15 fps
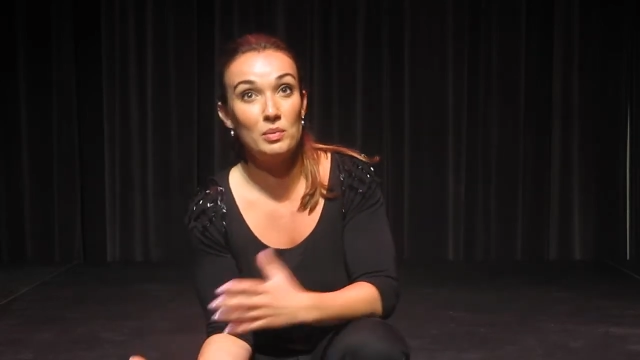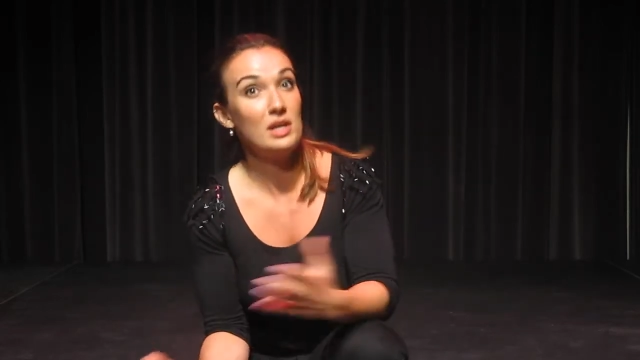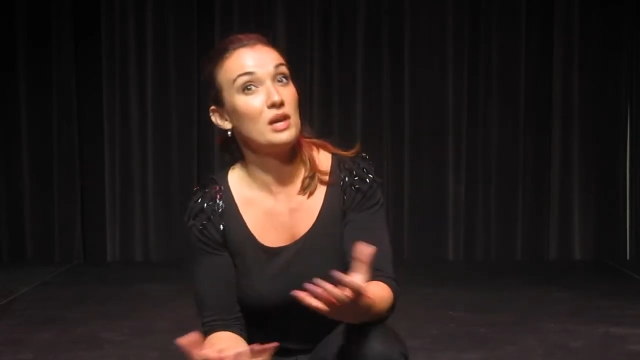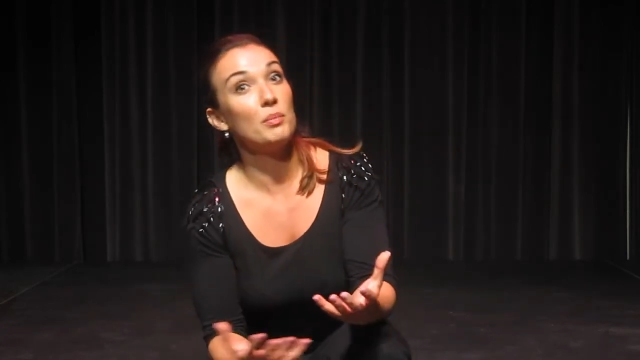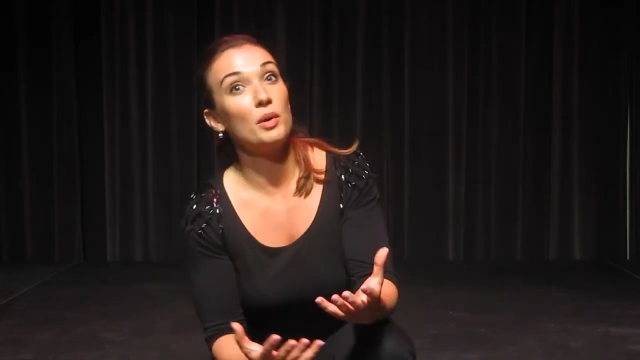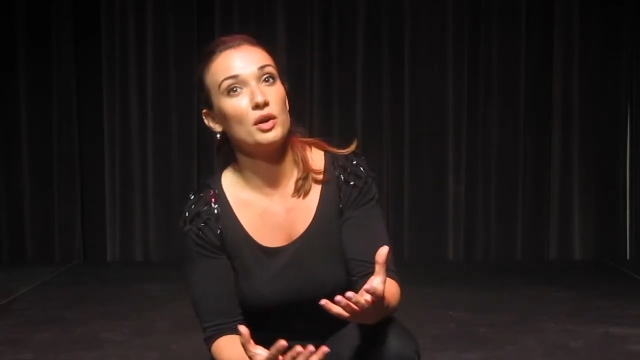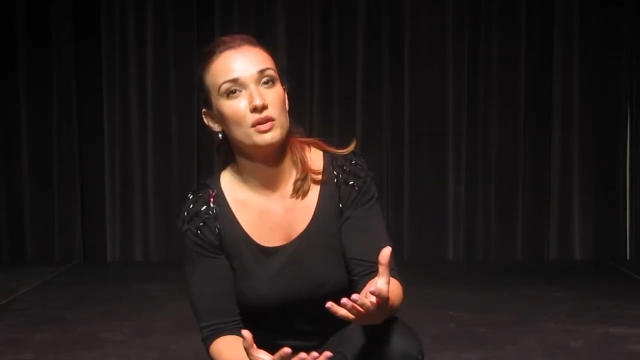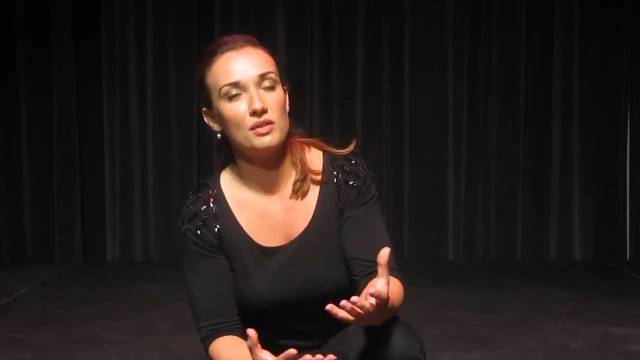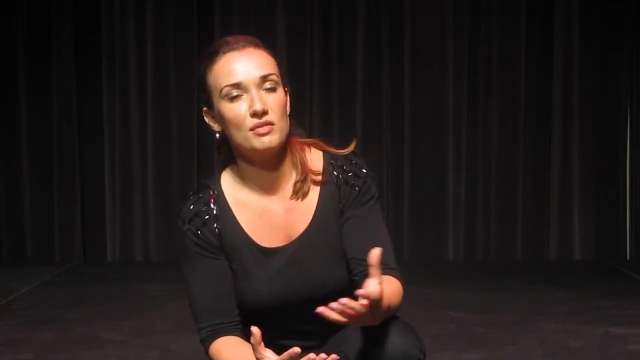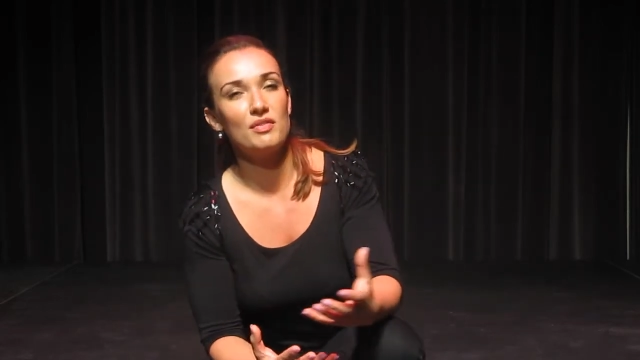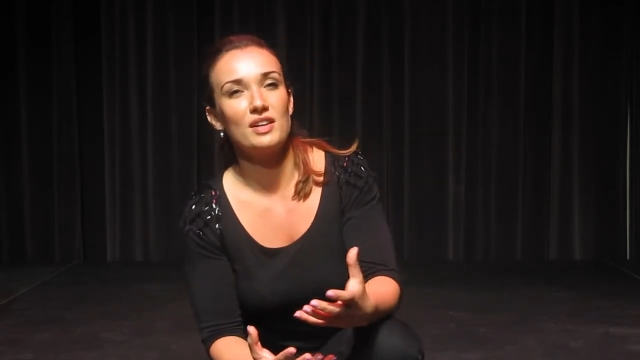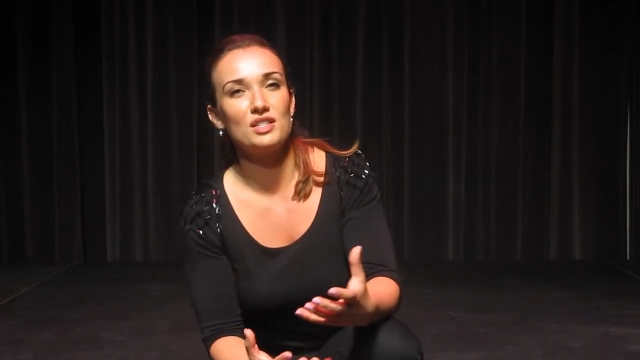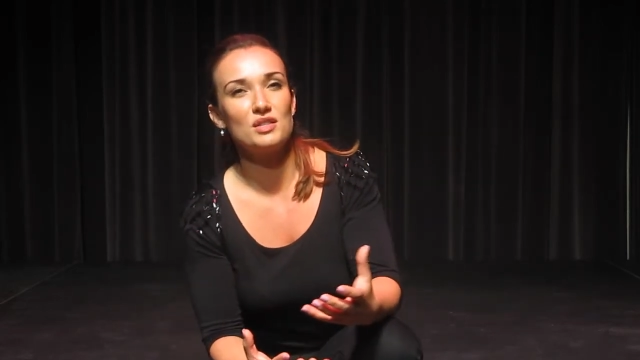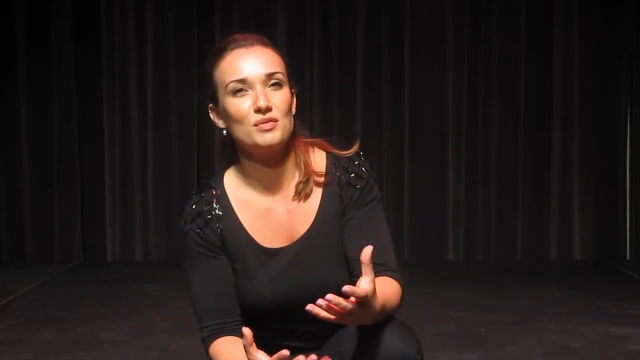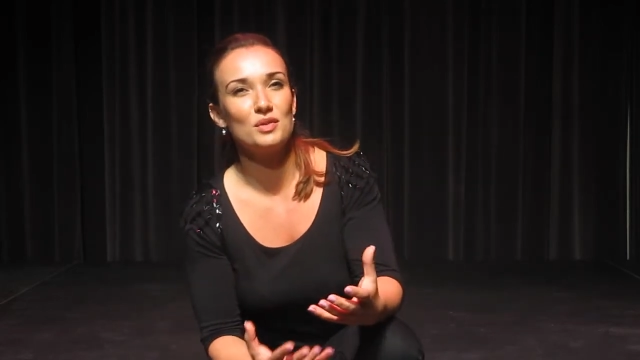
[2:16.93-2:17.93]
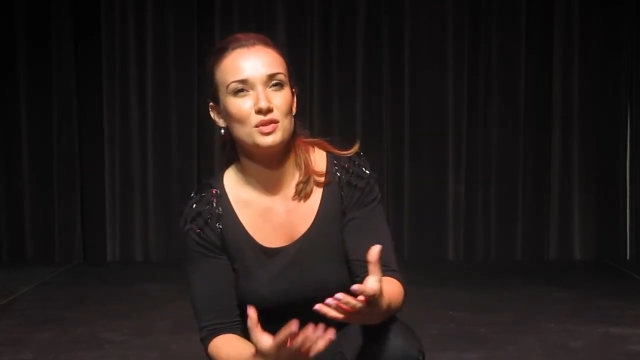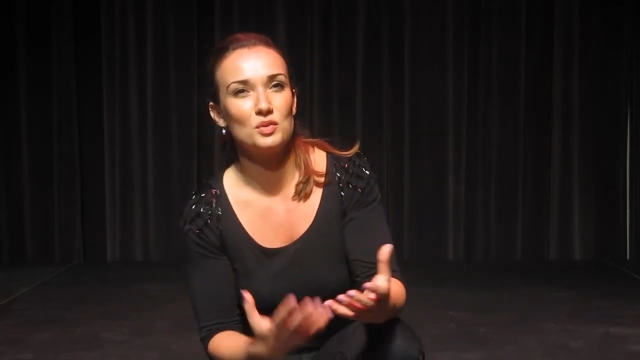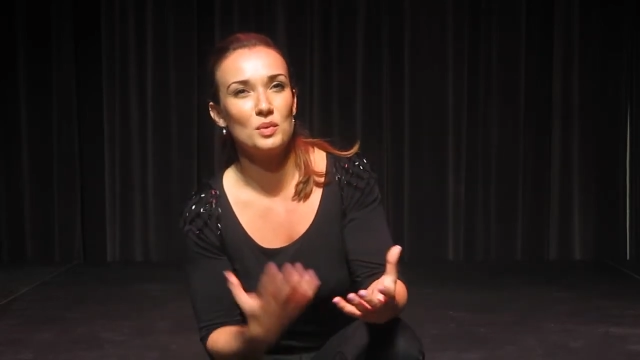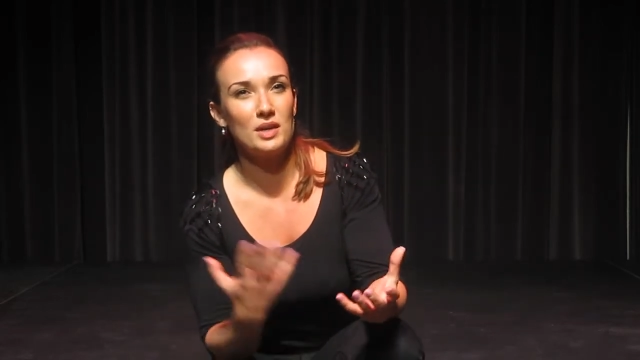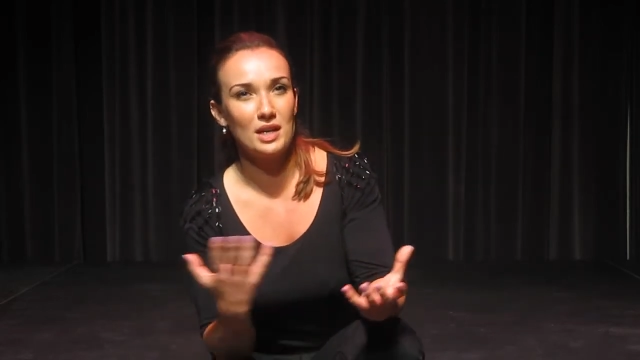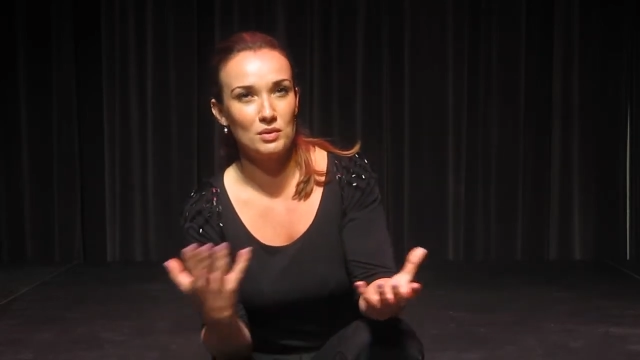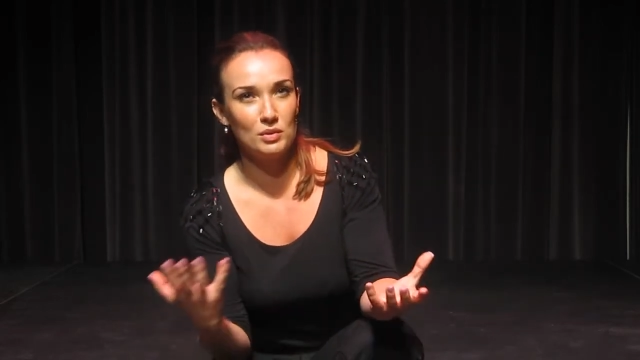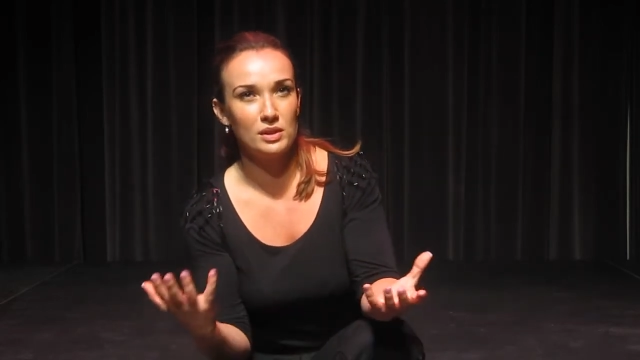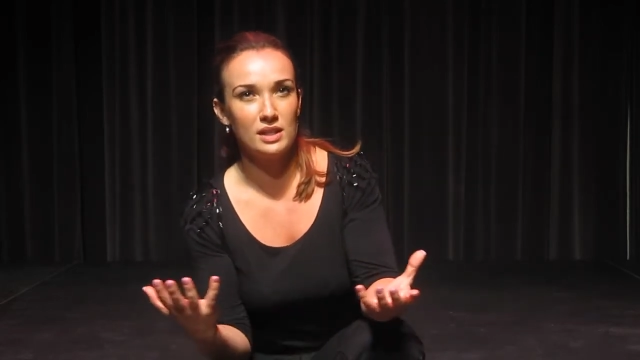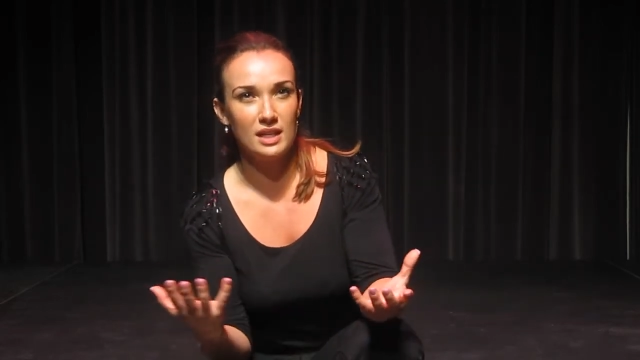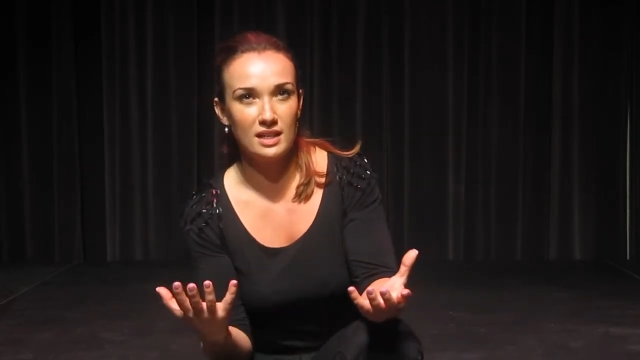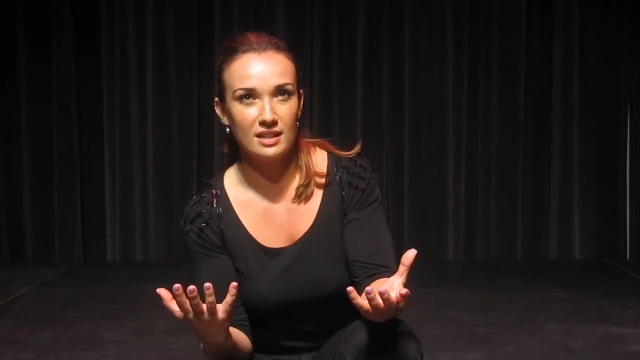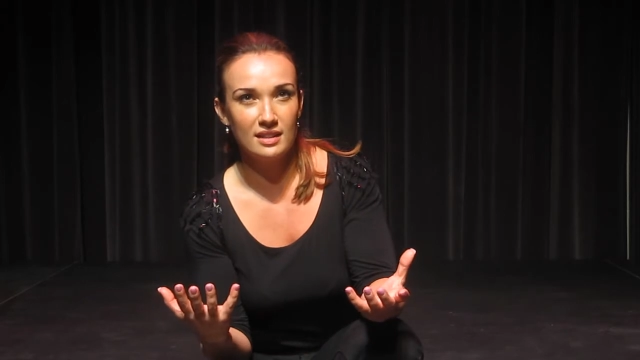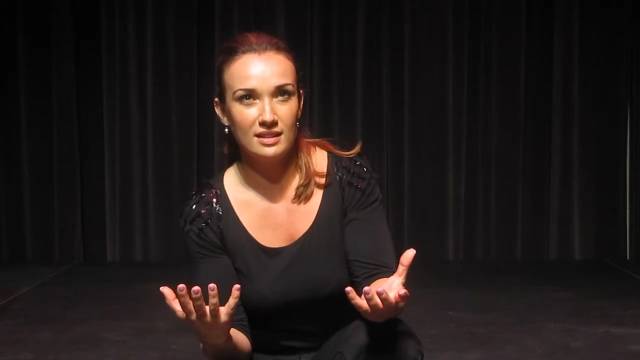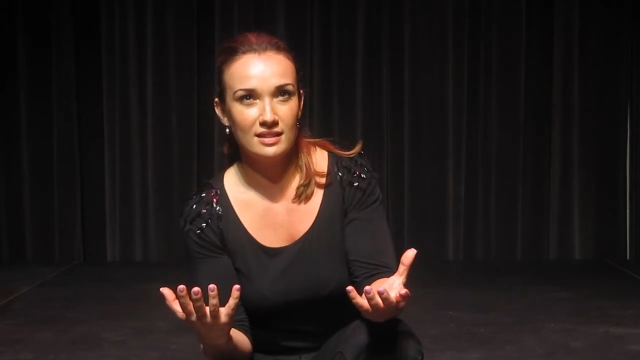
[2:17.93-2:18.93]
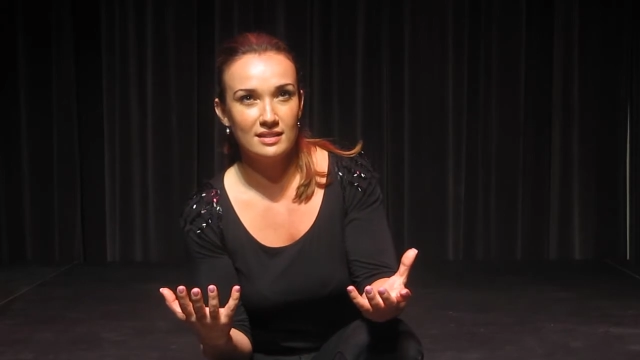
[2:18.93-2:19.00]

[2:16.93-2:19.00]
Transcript: being a part of the festival is when I really